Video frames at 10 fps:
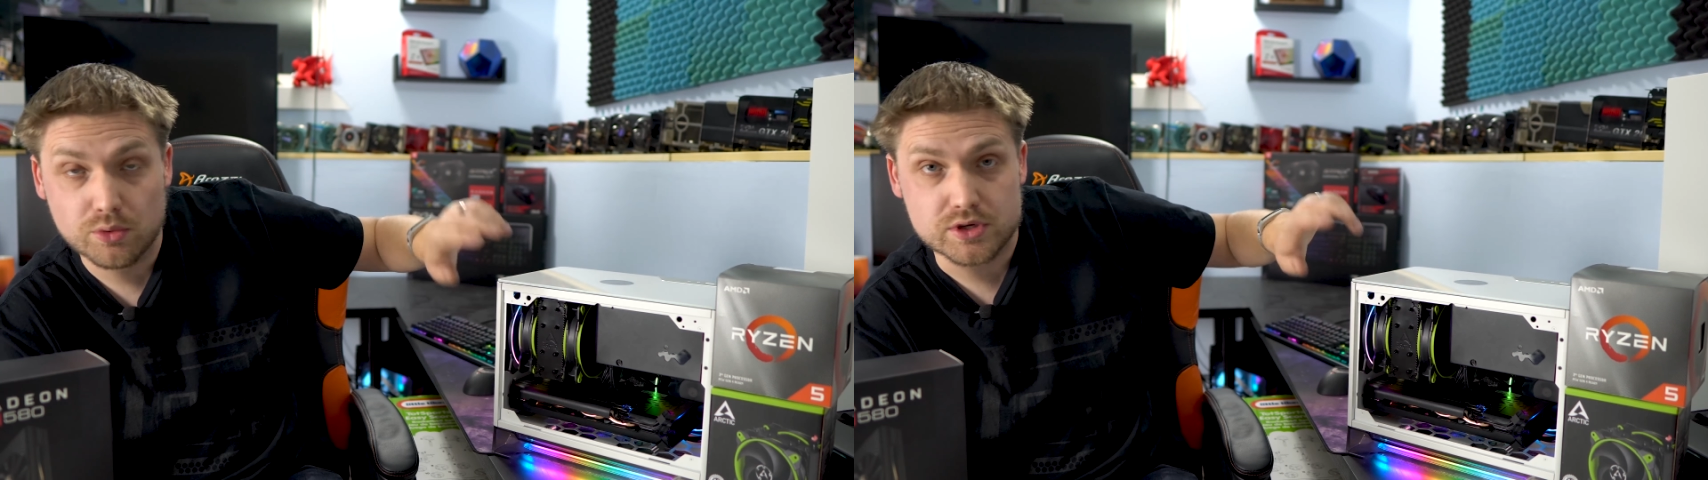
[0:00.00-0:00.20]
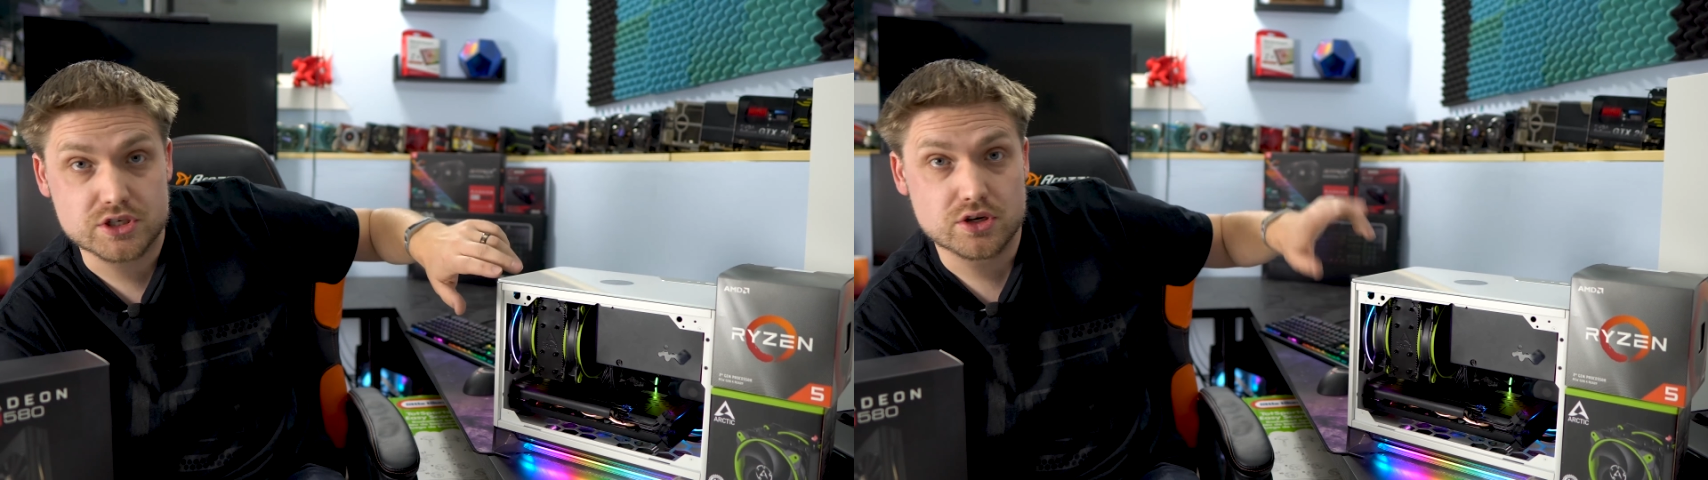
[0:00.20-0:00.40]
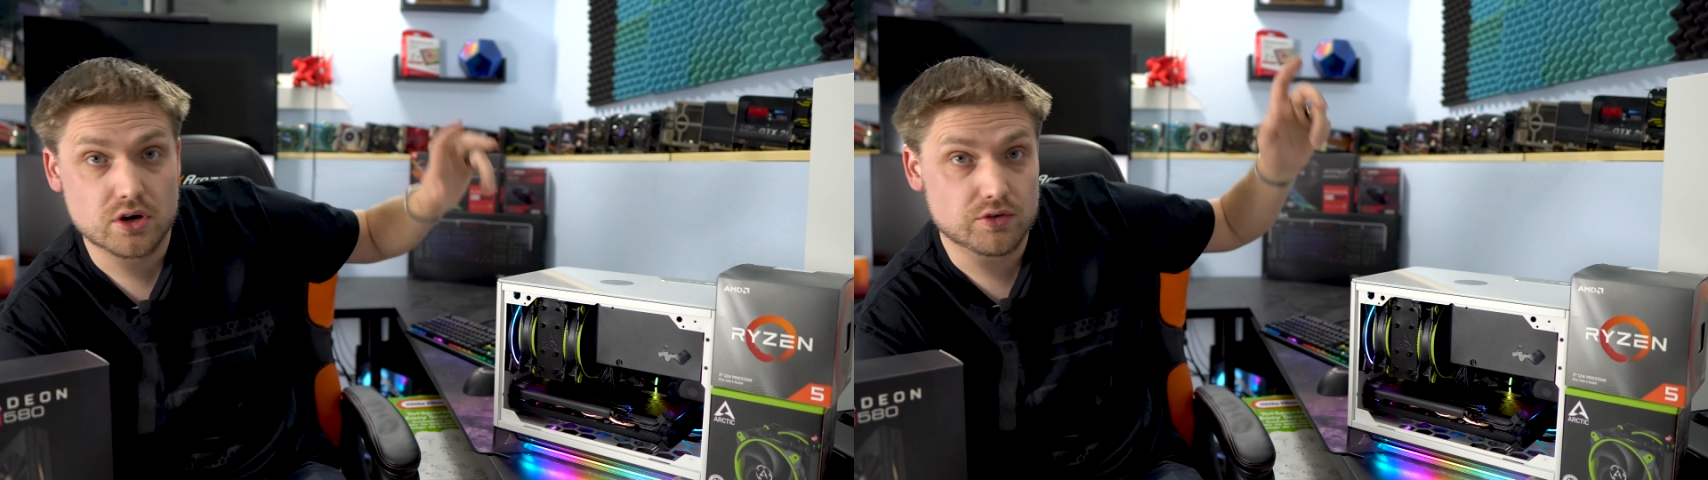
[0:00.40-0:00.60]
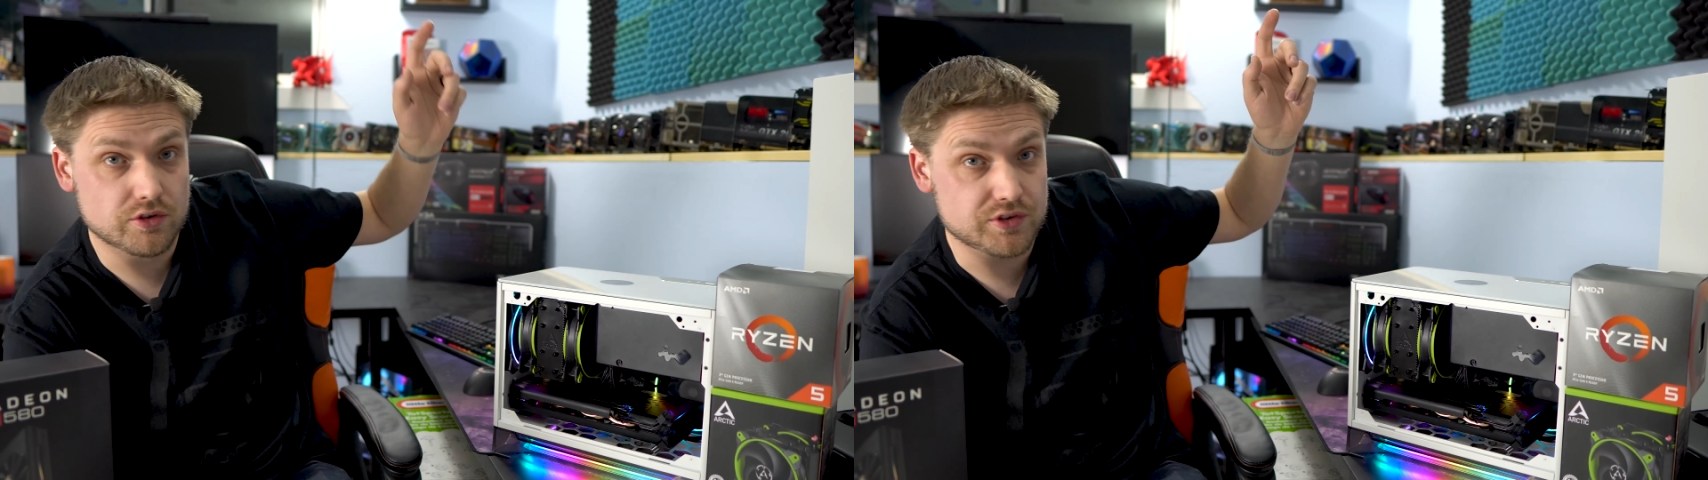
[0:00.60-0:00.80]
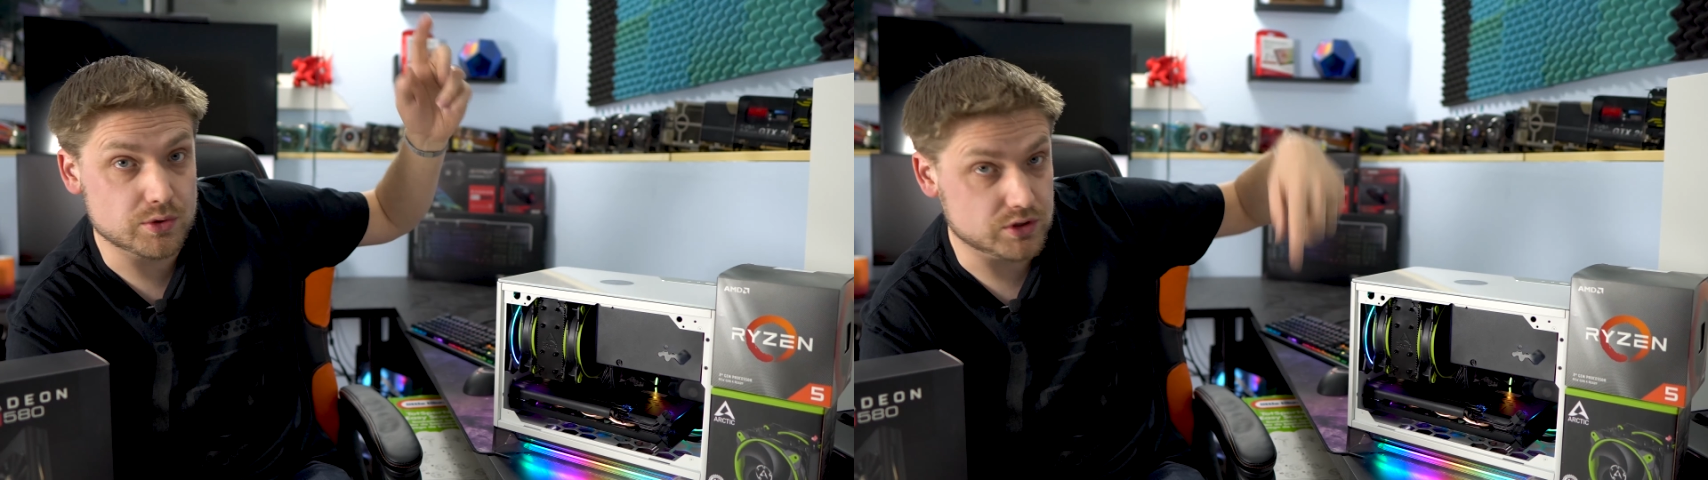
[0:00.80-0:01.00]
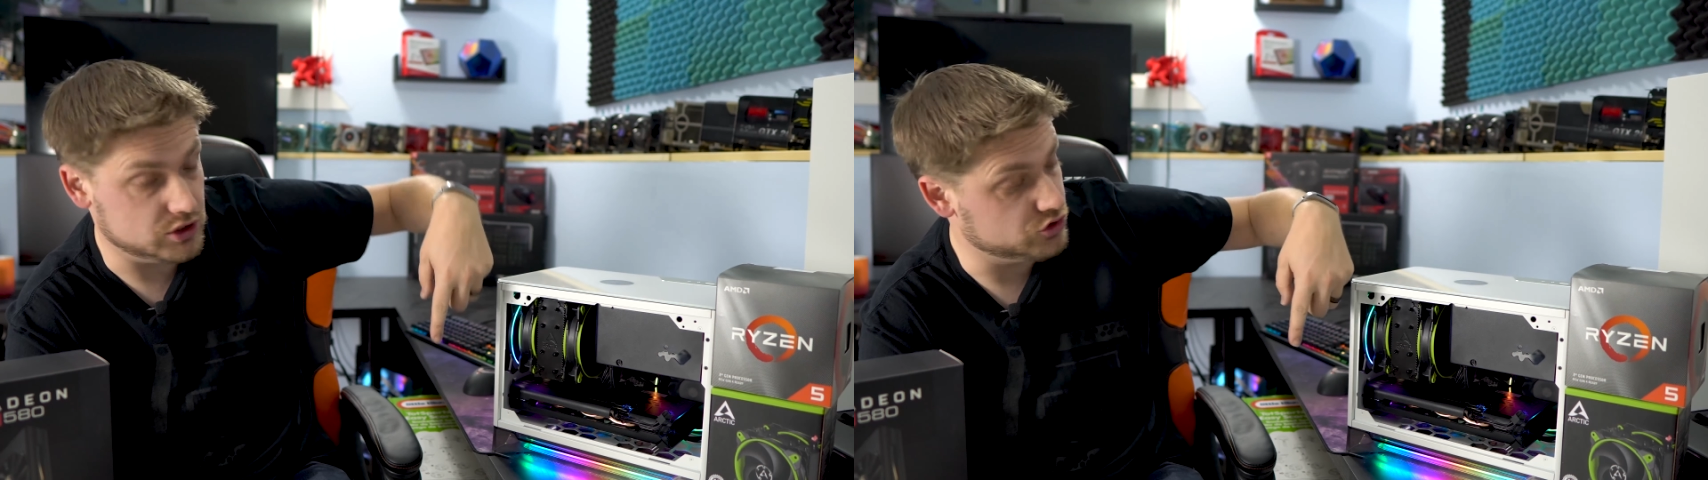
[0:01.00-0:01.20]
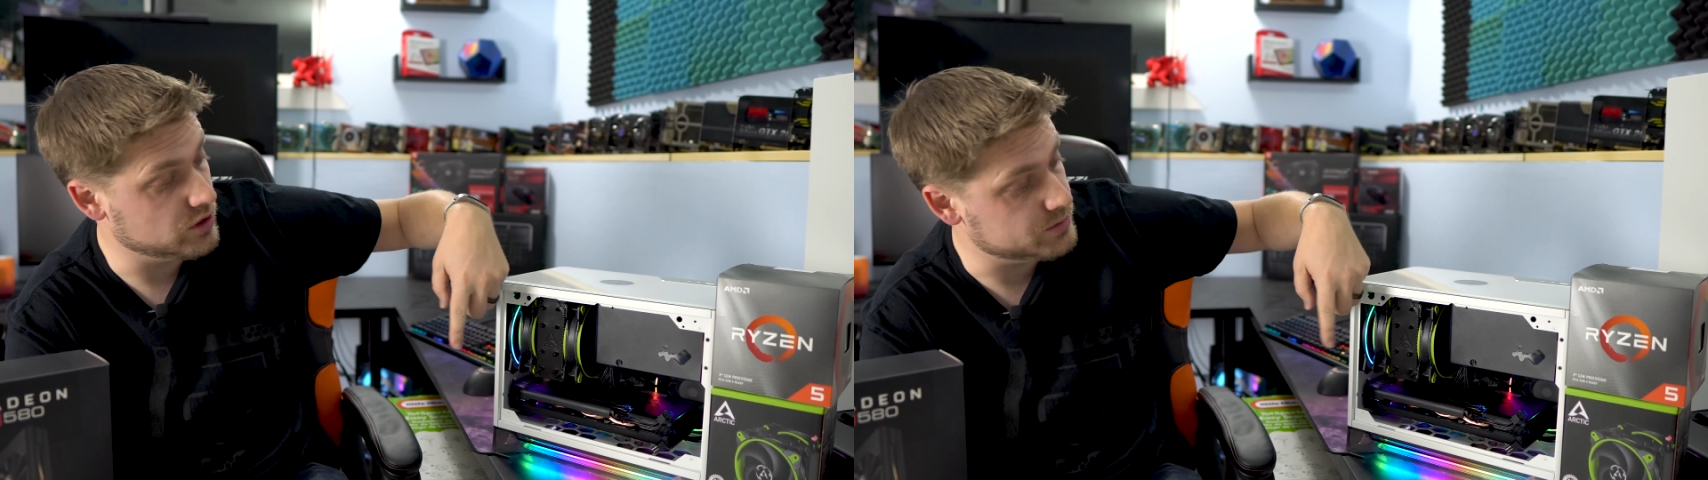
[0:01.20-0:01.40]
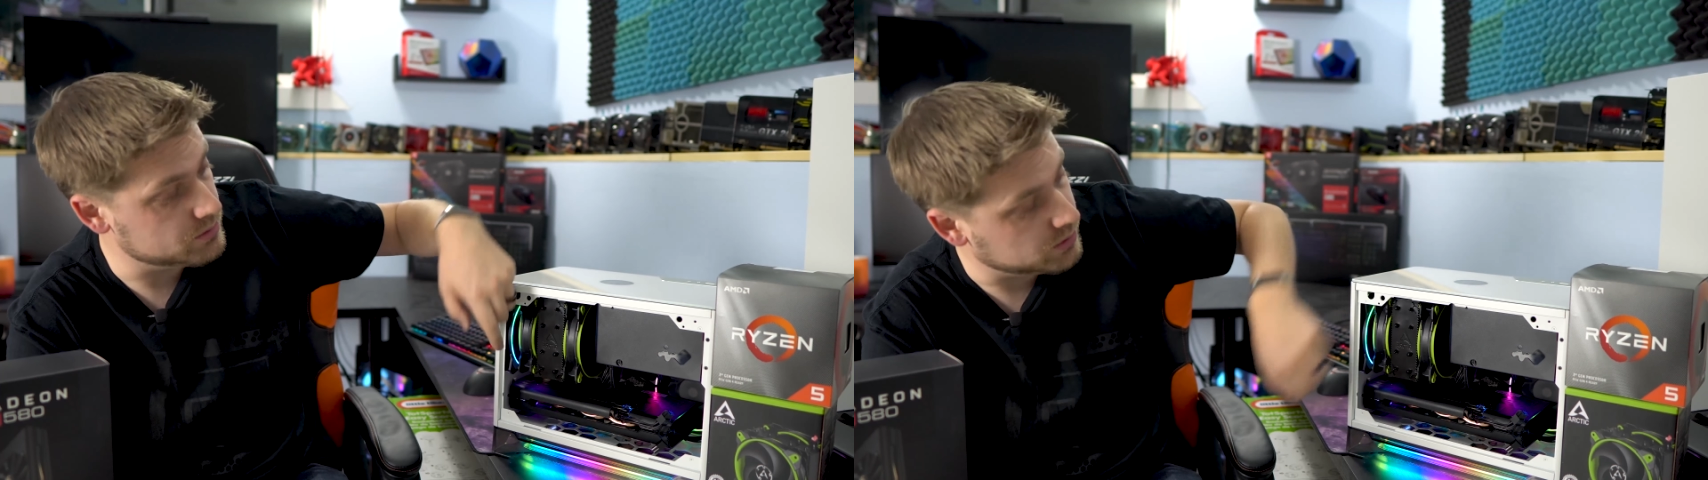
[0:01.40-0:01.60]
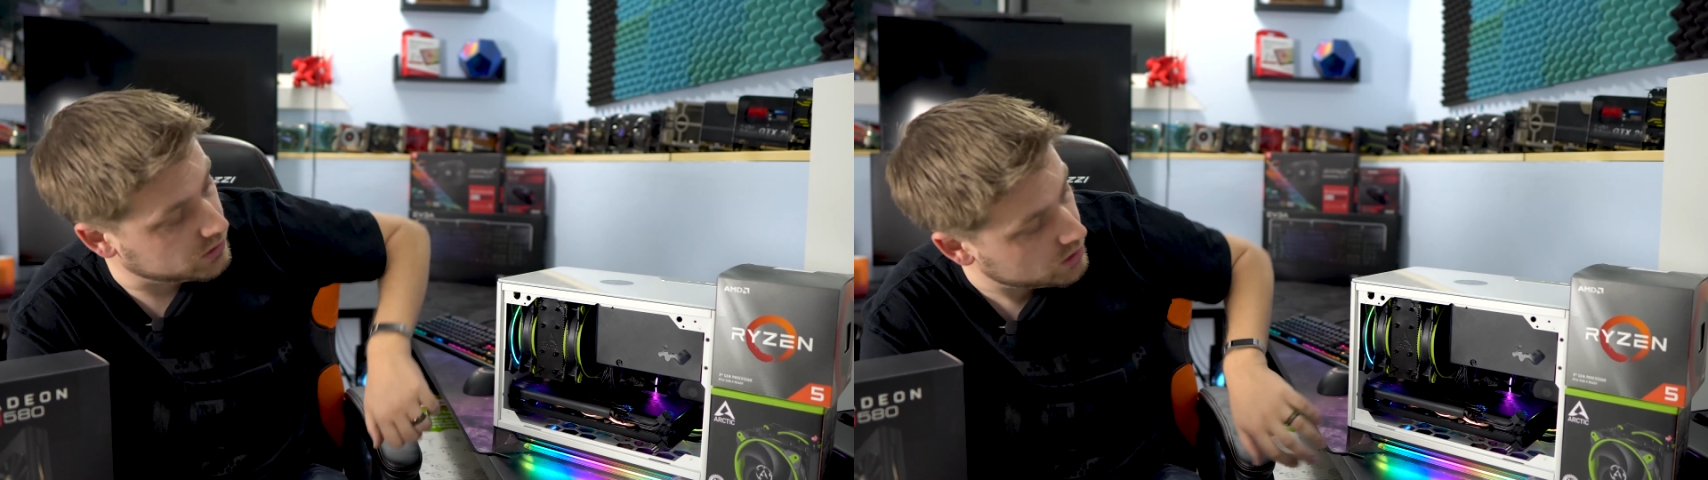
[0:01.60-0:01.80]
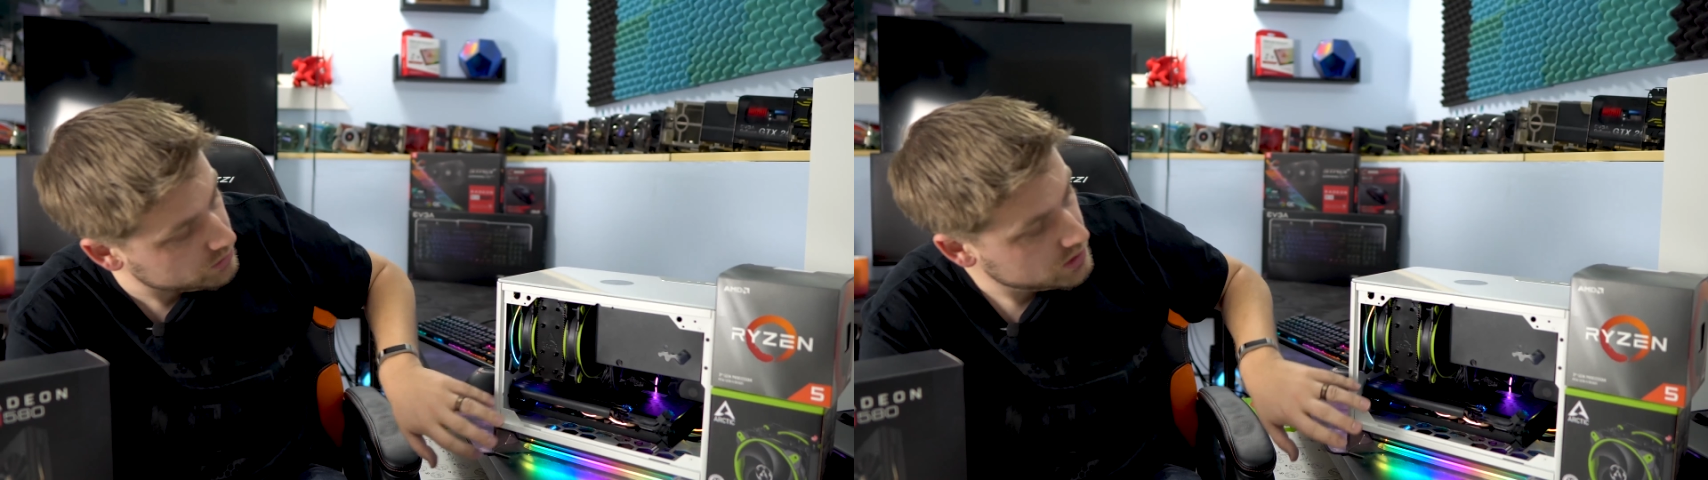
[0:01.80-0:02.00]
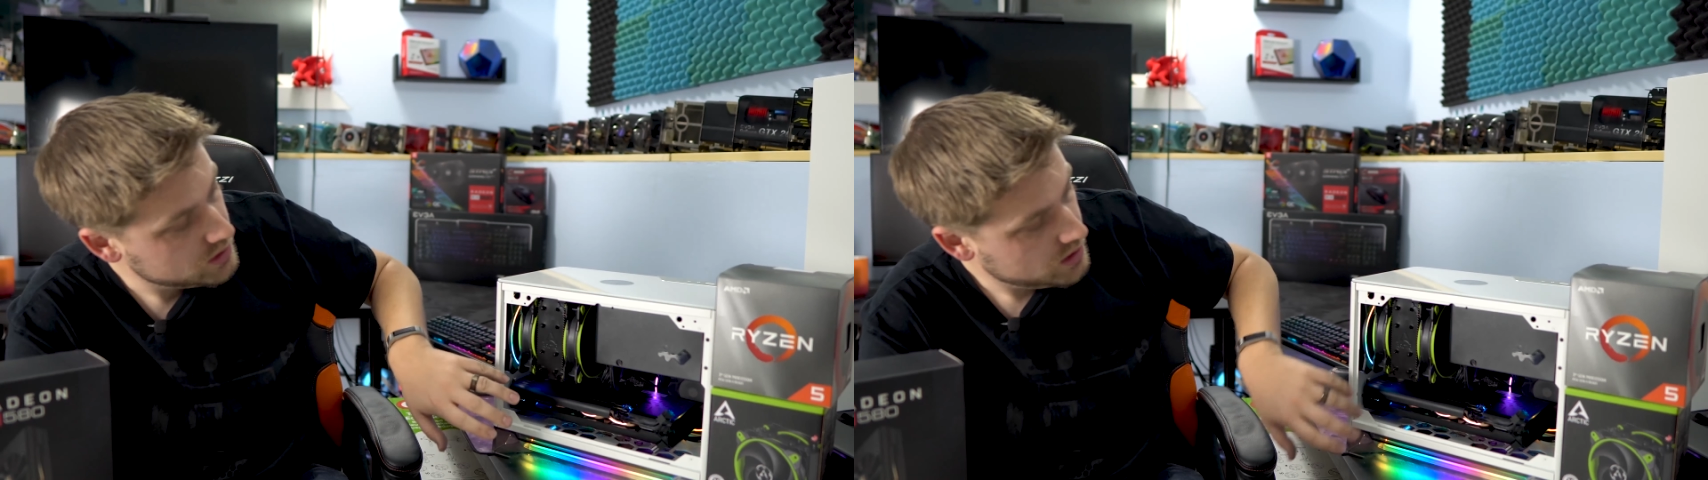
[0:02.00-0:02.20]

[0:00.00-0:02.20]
which review in the description below,